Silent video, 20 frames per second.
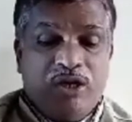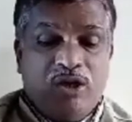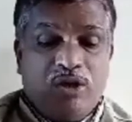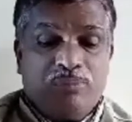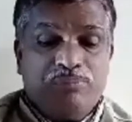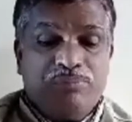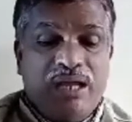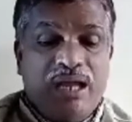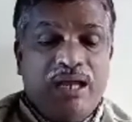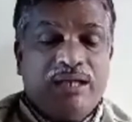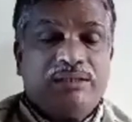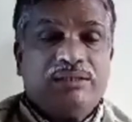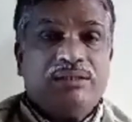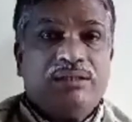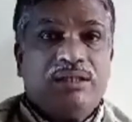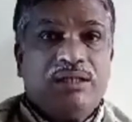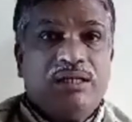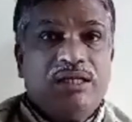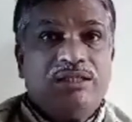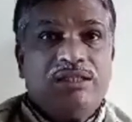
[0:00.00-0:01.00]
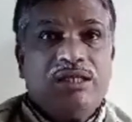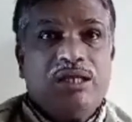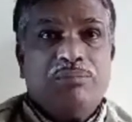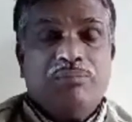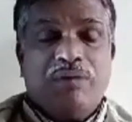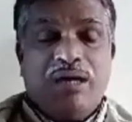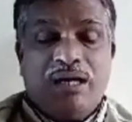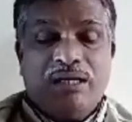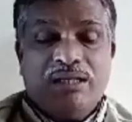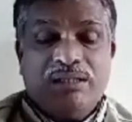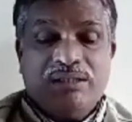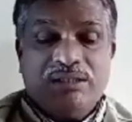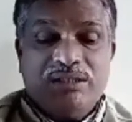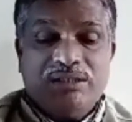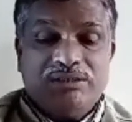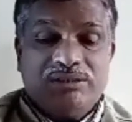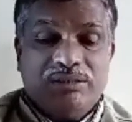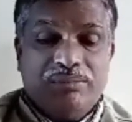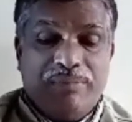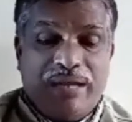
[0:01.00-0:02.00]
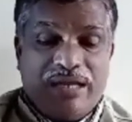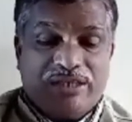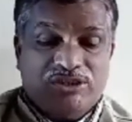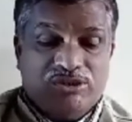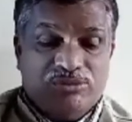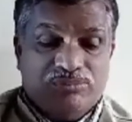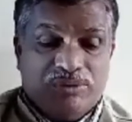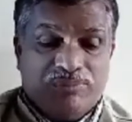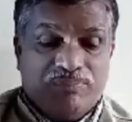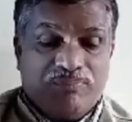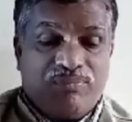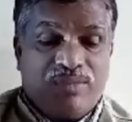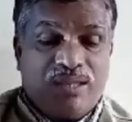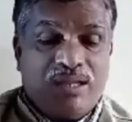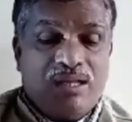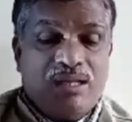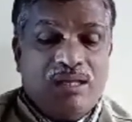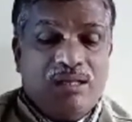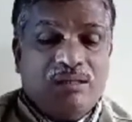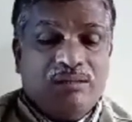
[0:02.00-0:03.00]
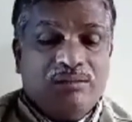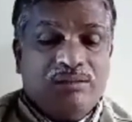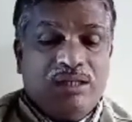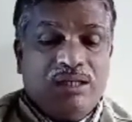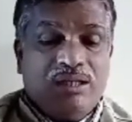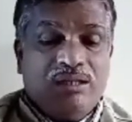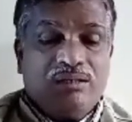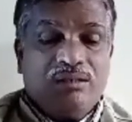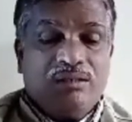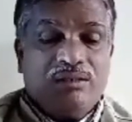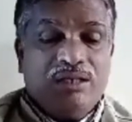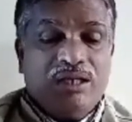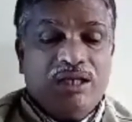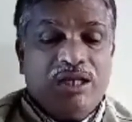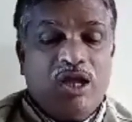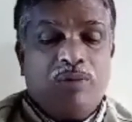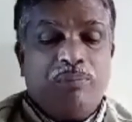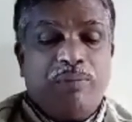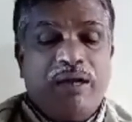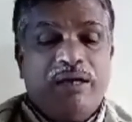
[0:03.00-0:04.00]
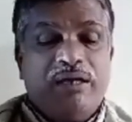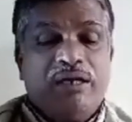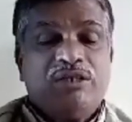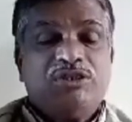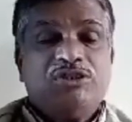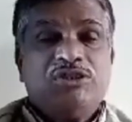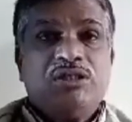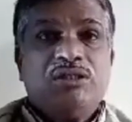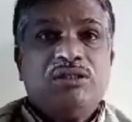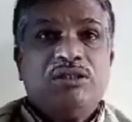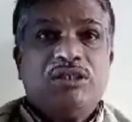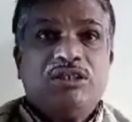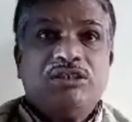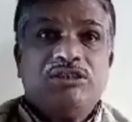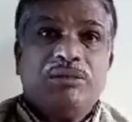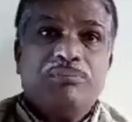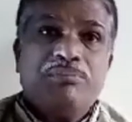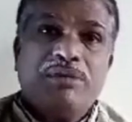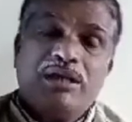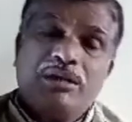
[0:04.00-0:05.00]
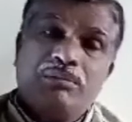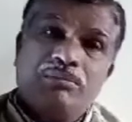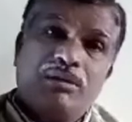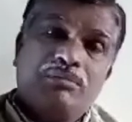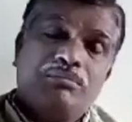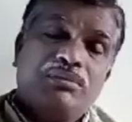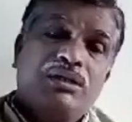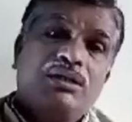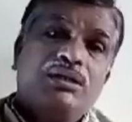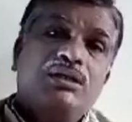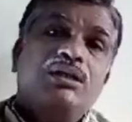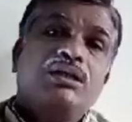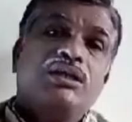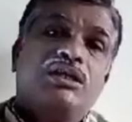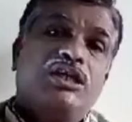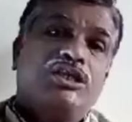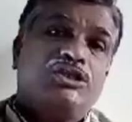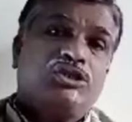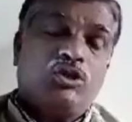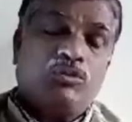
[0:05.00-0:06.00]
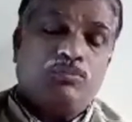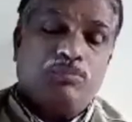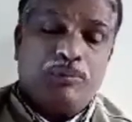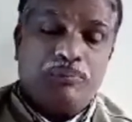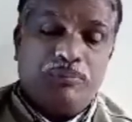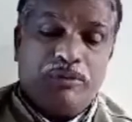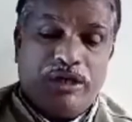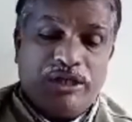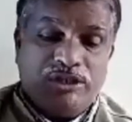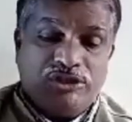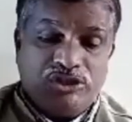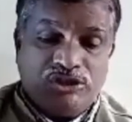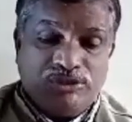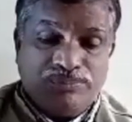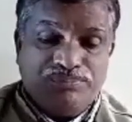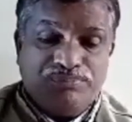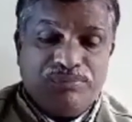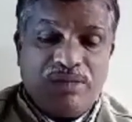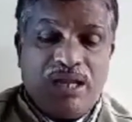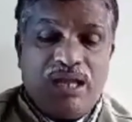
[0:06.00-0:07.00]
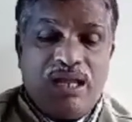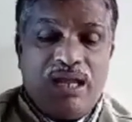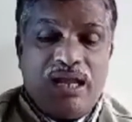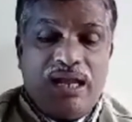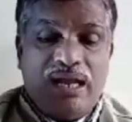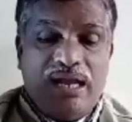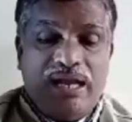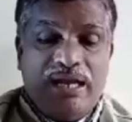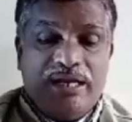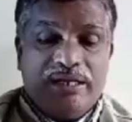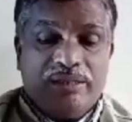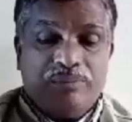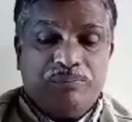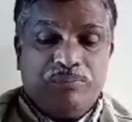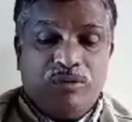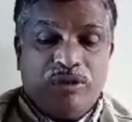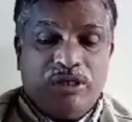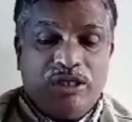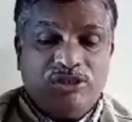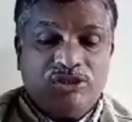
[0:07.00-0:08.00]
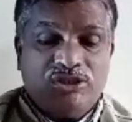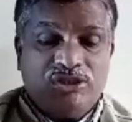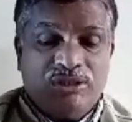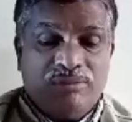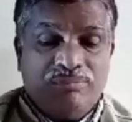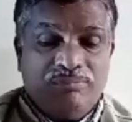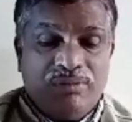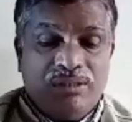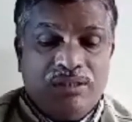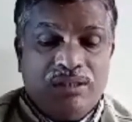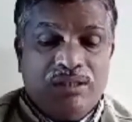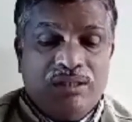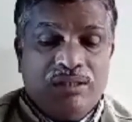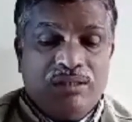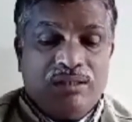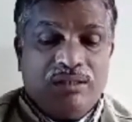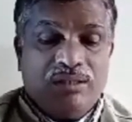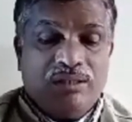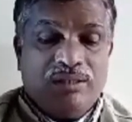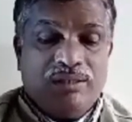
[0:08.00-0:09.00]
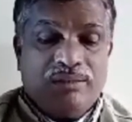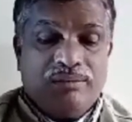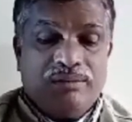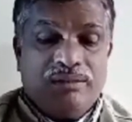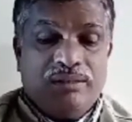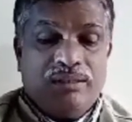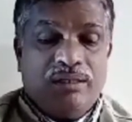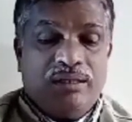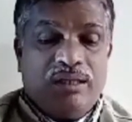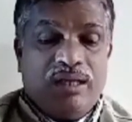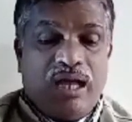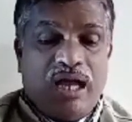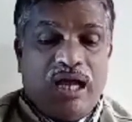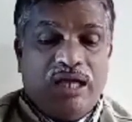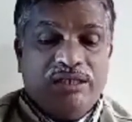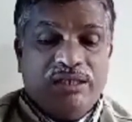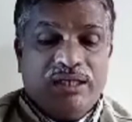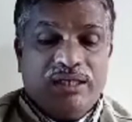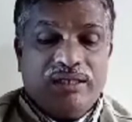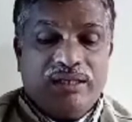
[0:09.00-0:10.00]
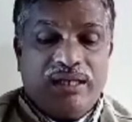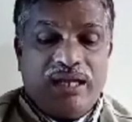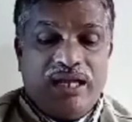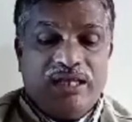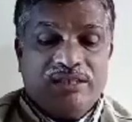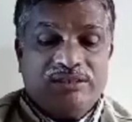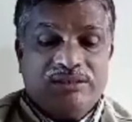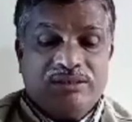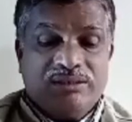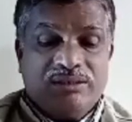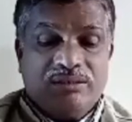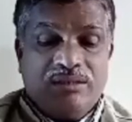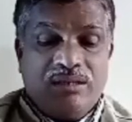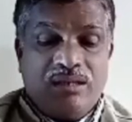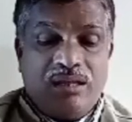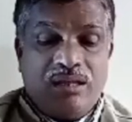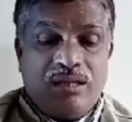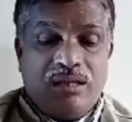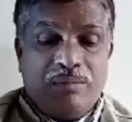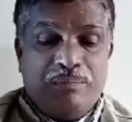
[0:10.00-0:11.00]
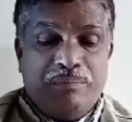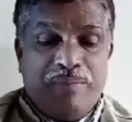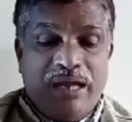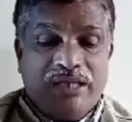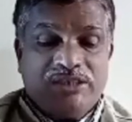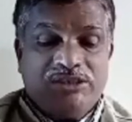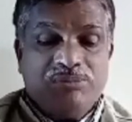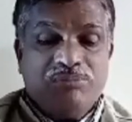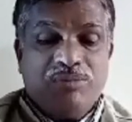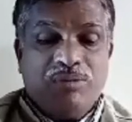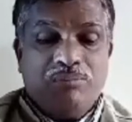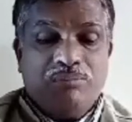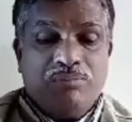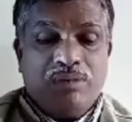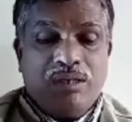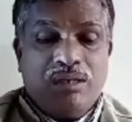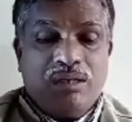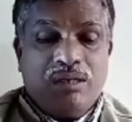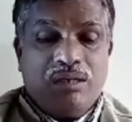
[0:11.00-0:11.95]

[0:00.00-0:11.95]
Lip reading: of that lithium ion is a maximum. The degree of hydration is a minimum in case of potassium, and potassium ion has a maximum